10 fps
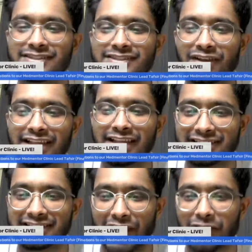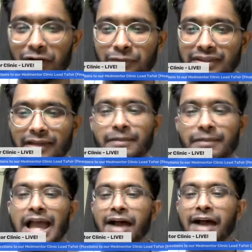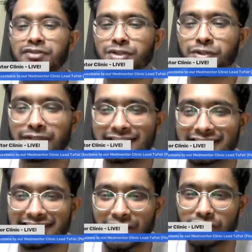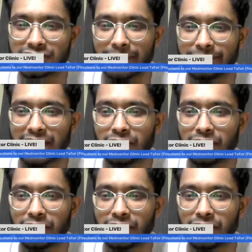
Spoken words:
So let's crack on with them. How true is the stereotype